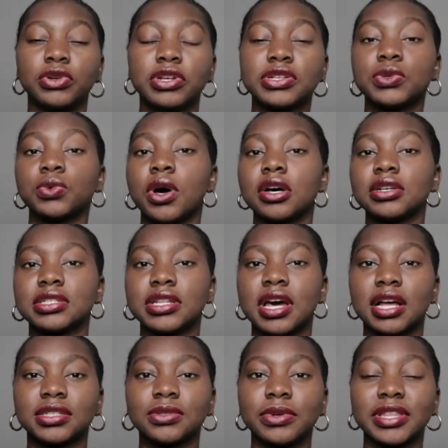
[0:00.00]
This is what I'll
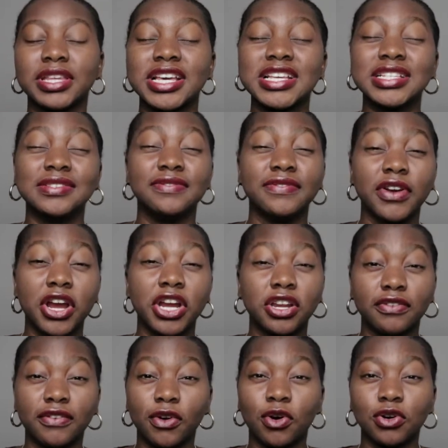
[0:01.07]
start with. It's very
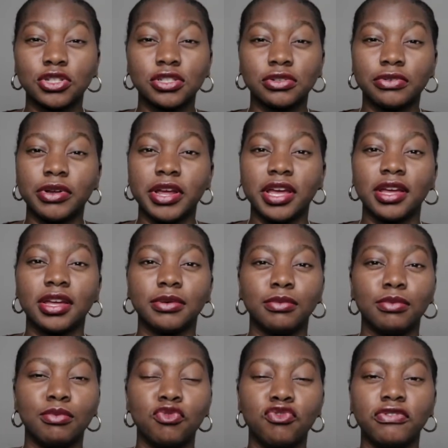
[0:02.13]
difficult to create
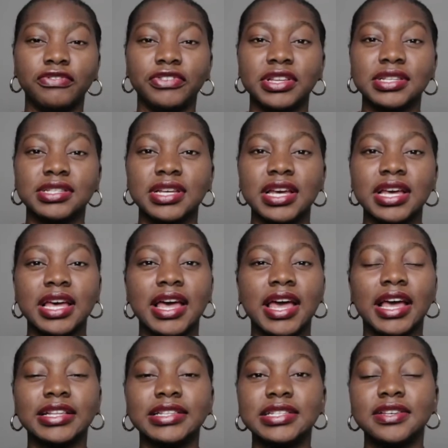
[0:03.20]
movies
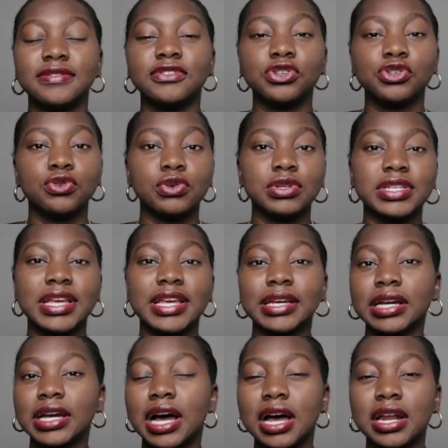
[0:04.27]
and TV shows
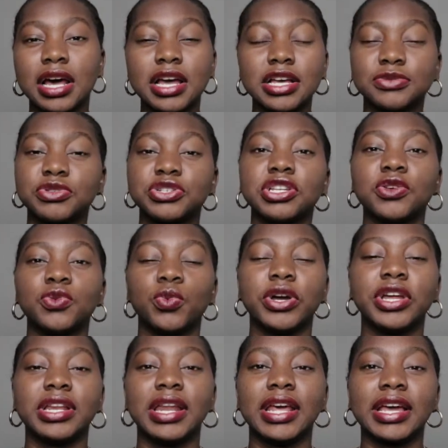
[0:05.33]
in Ghana, especially
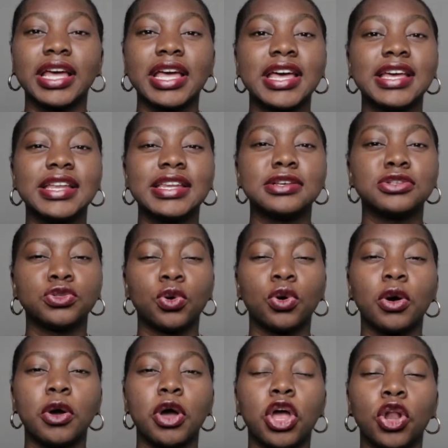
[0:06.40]
when like there's
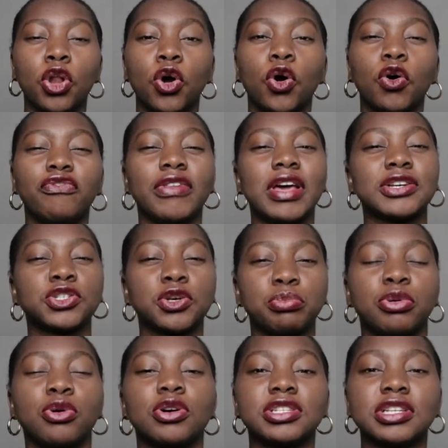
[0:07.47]
not a lot of like
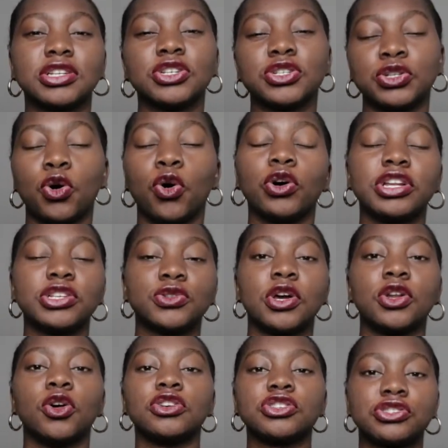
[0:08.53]
support and there's
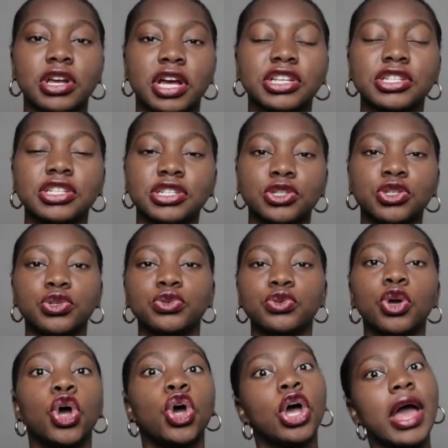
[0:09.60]
not a lot of structures
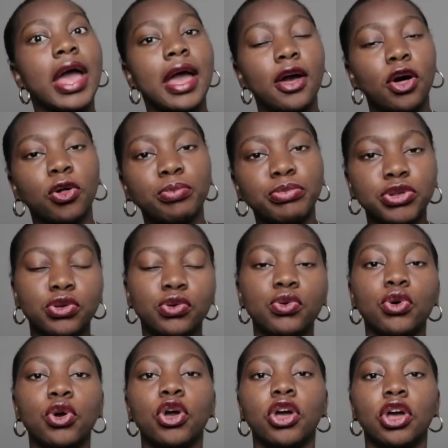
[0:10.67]
to help
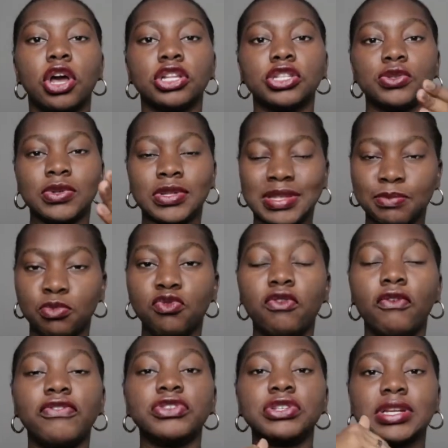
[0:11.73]
you to
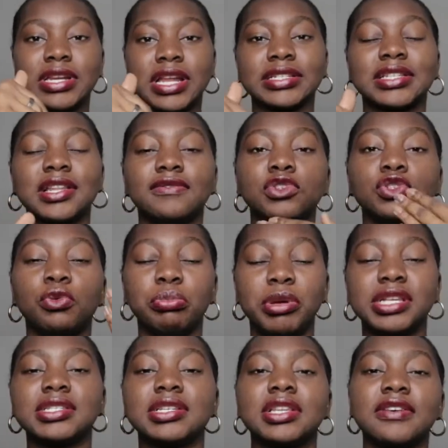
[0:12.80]
move to the next level. So
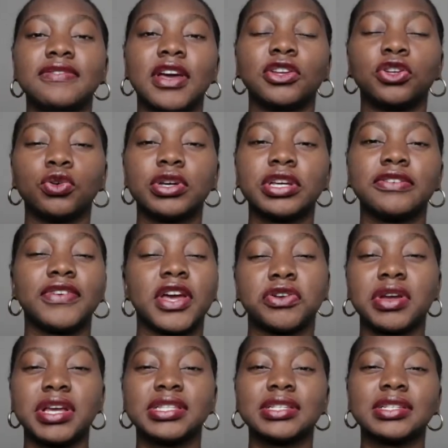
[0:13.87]
basically, if you're
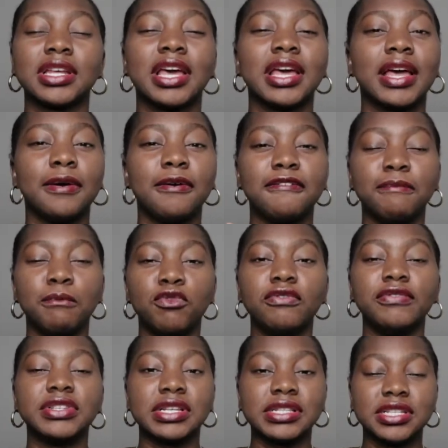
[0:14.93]
creating
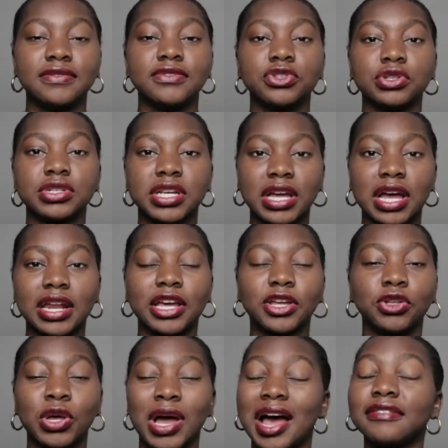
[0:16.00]
movies and TV shows in Ghana,
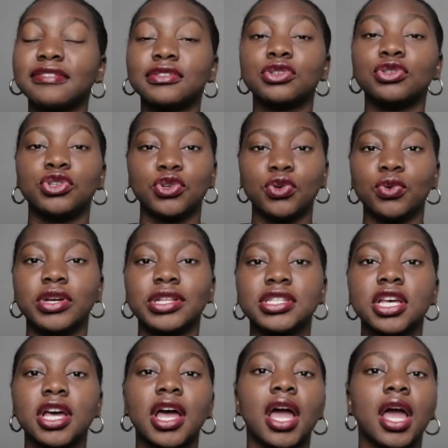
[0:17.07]
you have to do
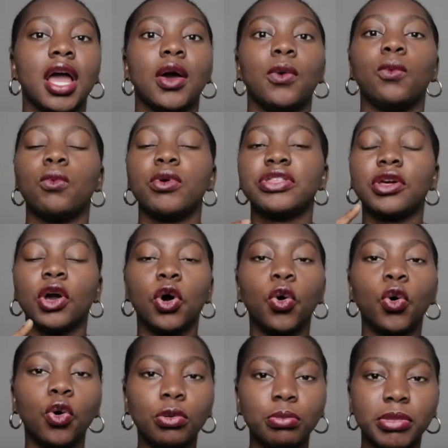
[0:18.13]
it with your
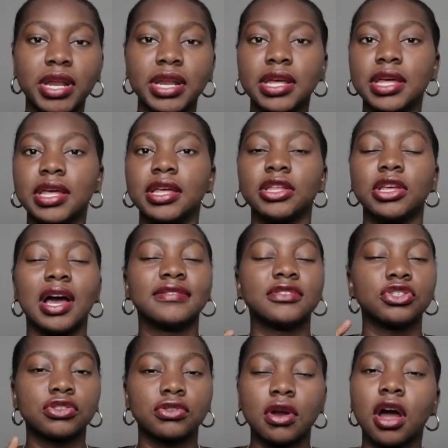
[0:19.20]
own money. You have to
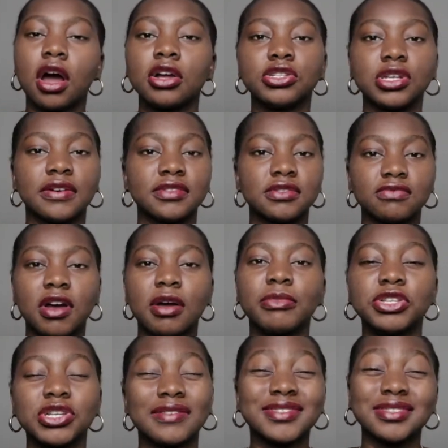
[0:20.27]
scrounge, you have to
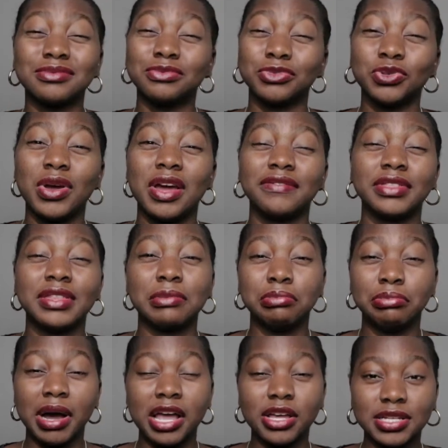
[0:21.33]
rummage, you have to do everything
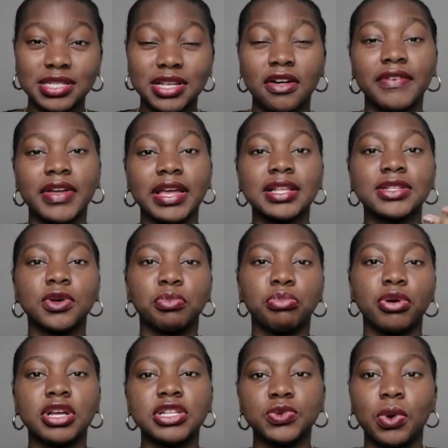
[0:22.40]
by yourself and get to a
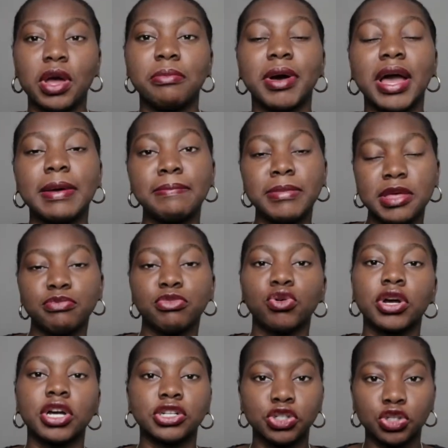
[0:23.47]
point whereby people
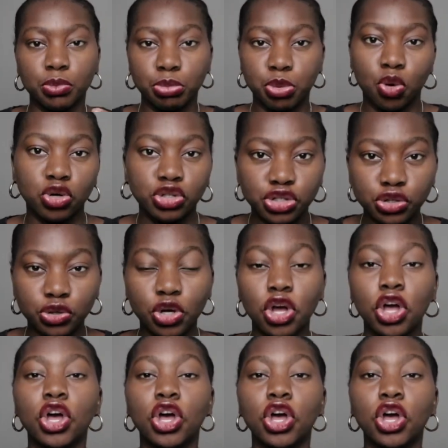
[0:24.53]
can support you.